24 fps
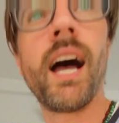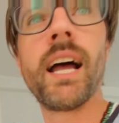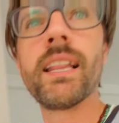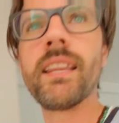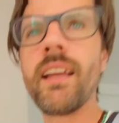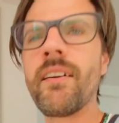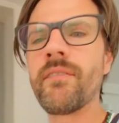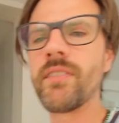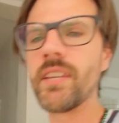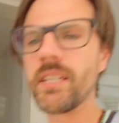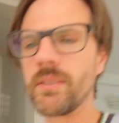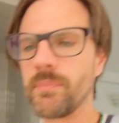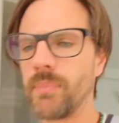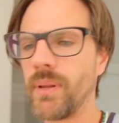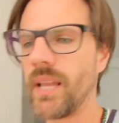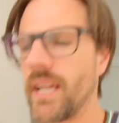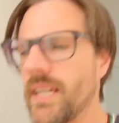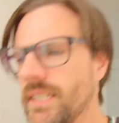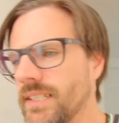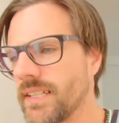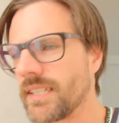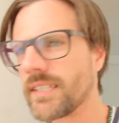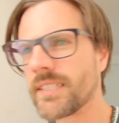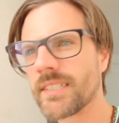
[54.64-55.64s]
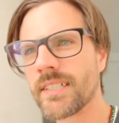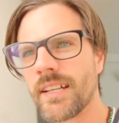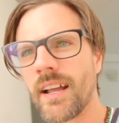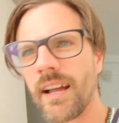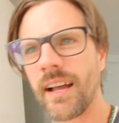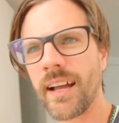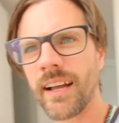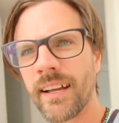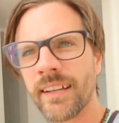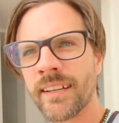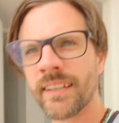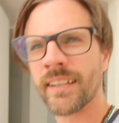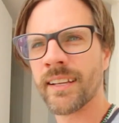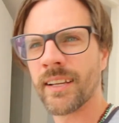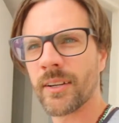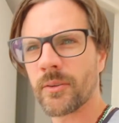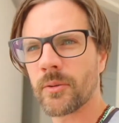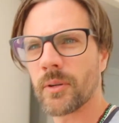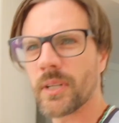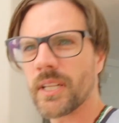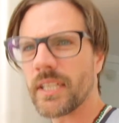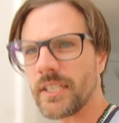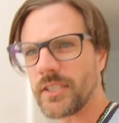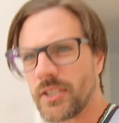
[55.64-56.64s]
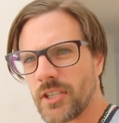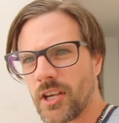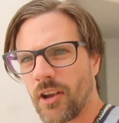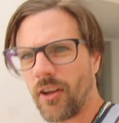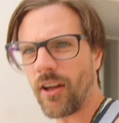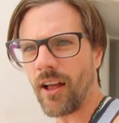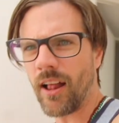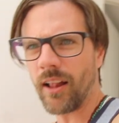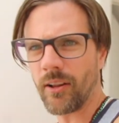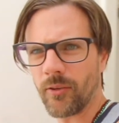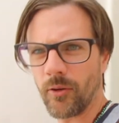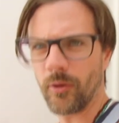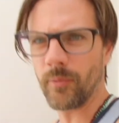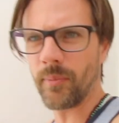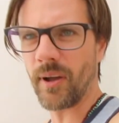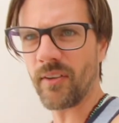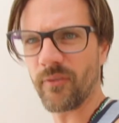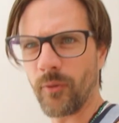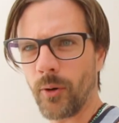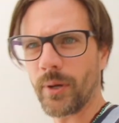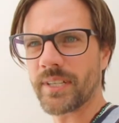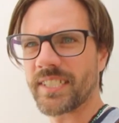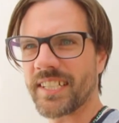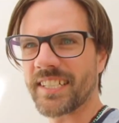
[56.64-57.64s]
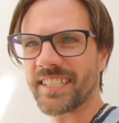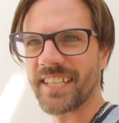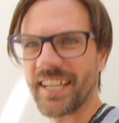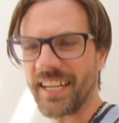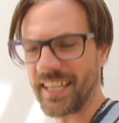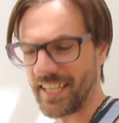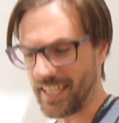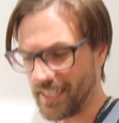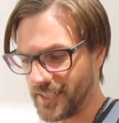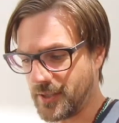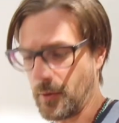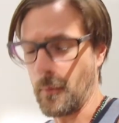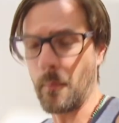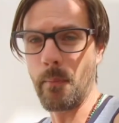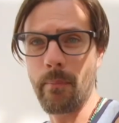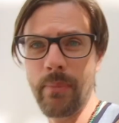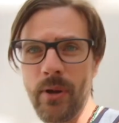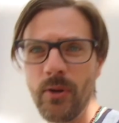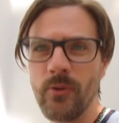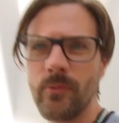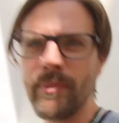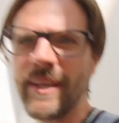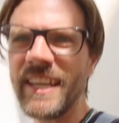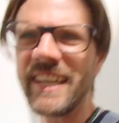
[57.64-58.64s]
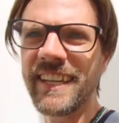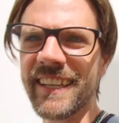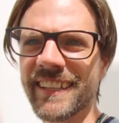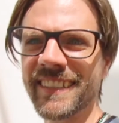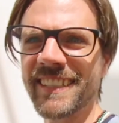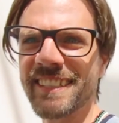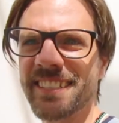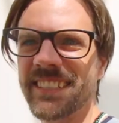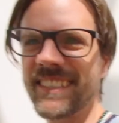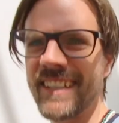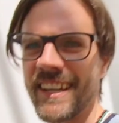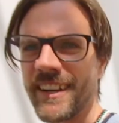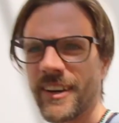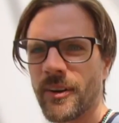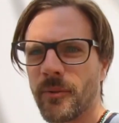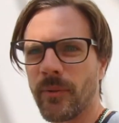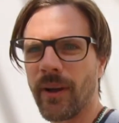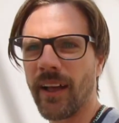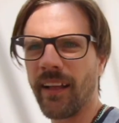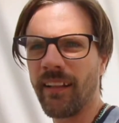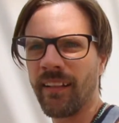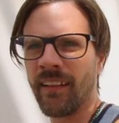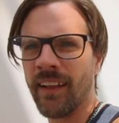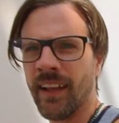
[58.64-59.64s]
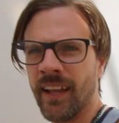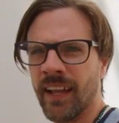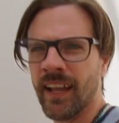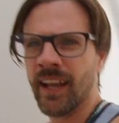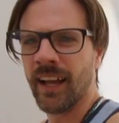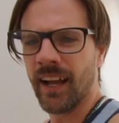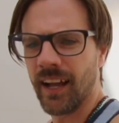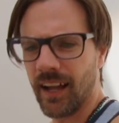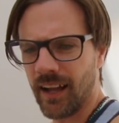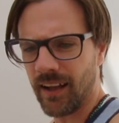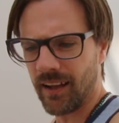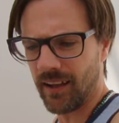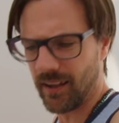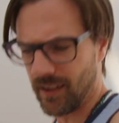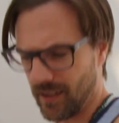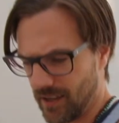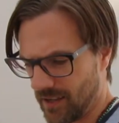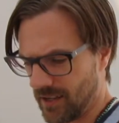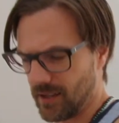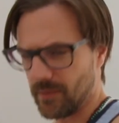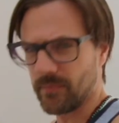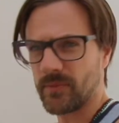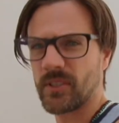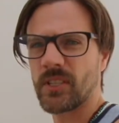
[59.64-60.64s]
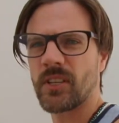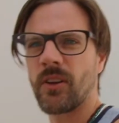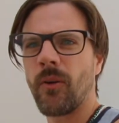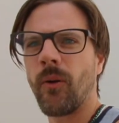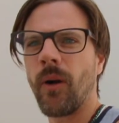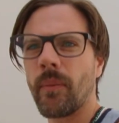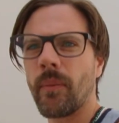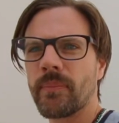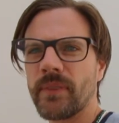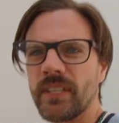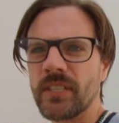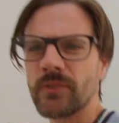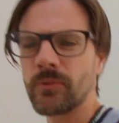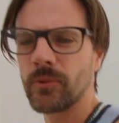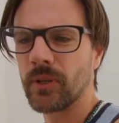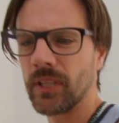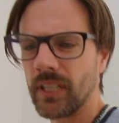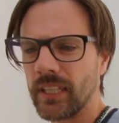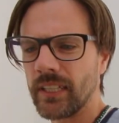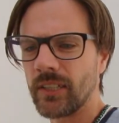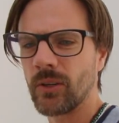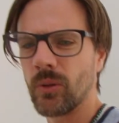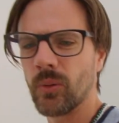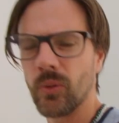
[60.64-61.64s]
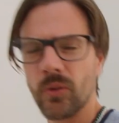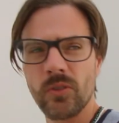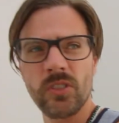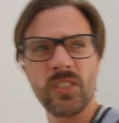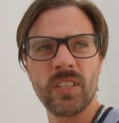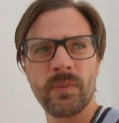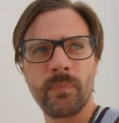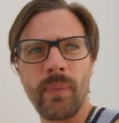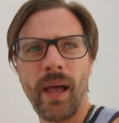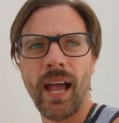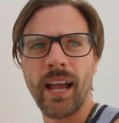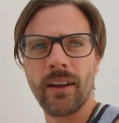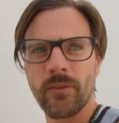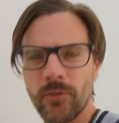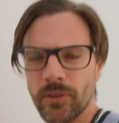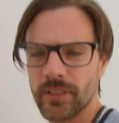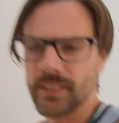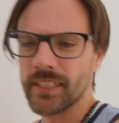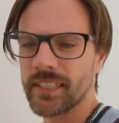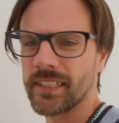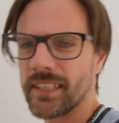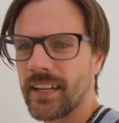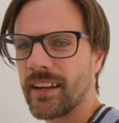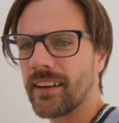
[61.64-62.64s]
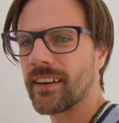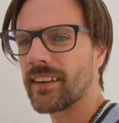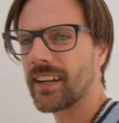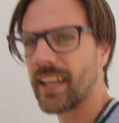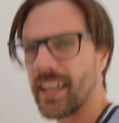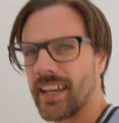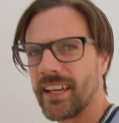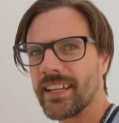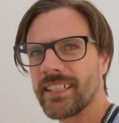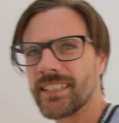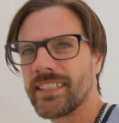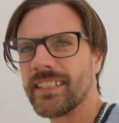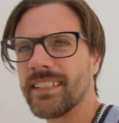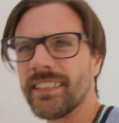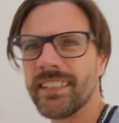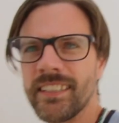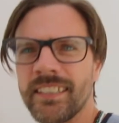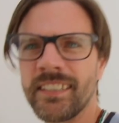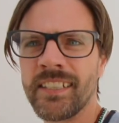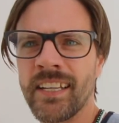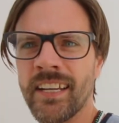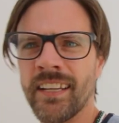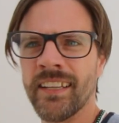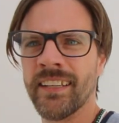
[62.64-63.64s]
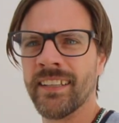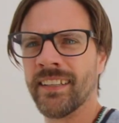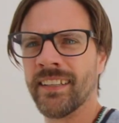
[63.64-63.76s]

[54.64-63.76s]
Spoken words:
I love this place. It's really tall. Oh, my voice is going to get so boomy in the stairwell. Let's go up these really cool spiral staircases.